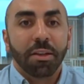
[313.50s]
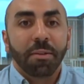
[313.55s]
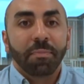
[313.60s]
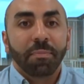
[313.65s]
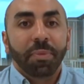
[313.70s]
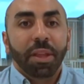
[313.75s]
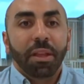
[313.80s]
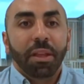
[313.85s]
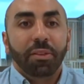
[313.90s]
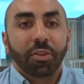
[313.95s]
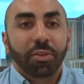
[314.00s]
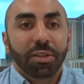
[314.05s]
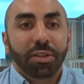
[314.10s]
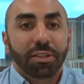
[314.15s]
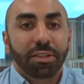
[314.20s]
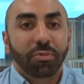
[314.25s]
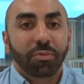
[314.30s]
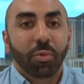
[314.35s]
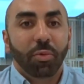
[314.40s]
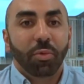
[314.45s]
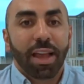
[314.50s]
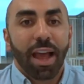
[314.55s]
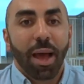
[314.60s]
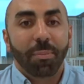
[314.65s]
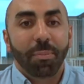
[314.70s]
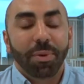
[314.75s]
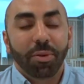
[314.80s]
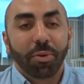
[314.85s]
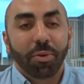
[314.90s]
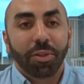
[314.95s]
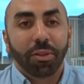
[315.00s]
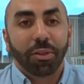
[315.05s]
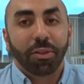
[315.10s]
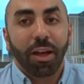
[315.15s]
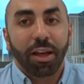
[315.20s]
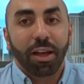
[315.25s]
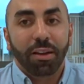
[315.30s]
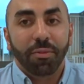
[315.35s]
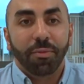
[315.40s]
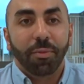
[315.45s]
So this is what's happening with a
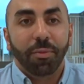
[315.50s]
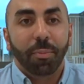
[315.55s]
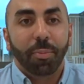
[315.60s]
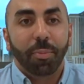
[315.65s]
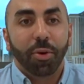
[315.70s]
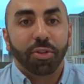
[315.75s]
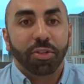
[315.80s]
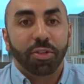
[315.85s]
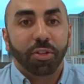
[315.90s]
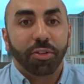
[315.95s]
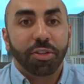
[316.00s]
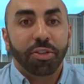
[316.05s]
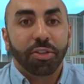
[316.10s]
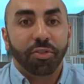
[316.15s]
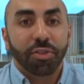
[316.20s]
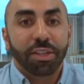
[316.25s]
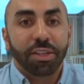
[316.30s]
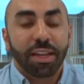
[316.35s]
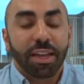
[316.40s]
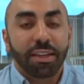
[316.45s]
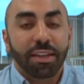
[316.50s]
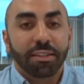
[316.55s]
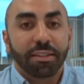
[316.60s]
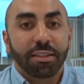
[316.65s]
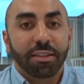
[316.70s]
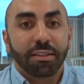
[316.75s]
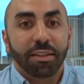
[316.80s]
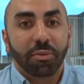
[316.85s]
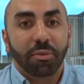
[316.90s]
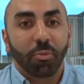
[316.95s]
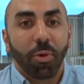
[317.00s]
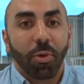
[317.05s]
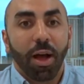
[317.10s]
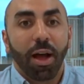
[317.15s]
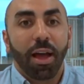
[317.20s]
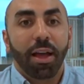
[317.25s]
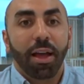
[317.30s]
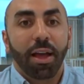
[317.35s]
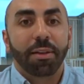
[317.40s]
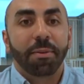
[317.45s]
lot of personal injury cases and
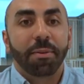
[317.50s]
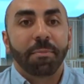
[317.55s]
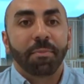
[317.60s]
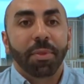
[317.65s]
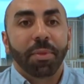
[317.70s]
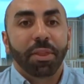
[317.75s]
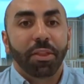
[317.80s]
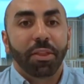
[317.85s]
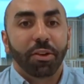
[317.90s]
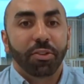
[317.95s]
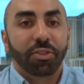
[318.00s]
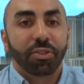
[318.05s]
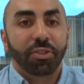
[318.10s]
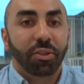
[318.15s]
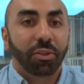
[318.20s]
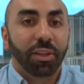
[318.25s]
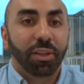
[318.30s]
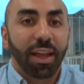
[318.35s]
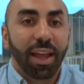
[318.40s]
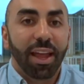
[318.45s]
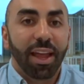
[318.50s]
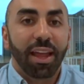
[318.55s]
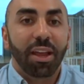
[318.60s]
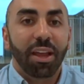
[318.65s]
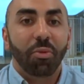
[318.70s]
why there's delay,